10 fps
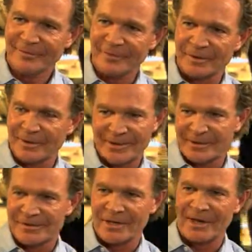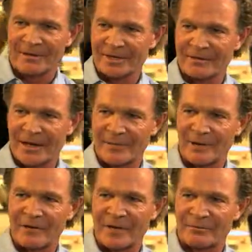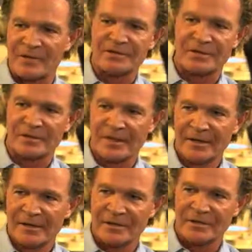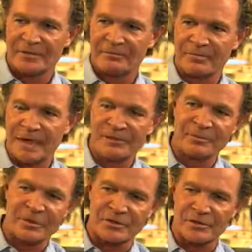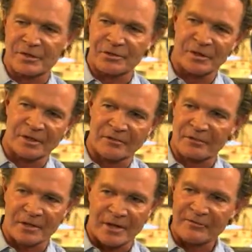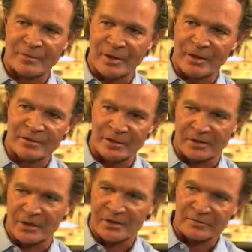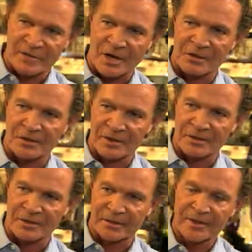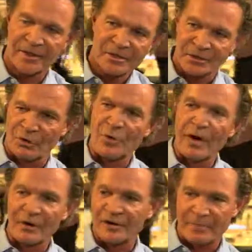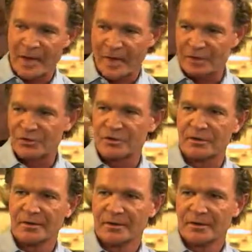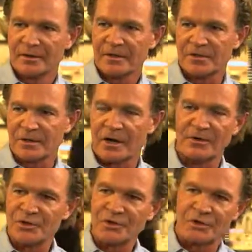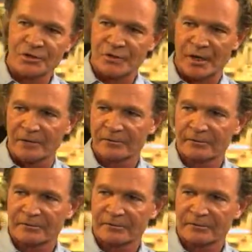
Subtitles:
But it's not. I believe that message is the best message that you can live your life by. It's the greatest motto that you can sort of wear as a badge. It's just always do a good job.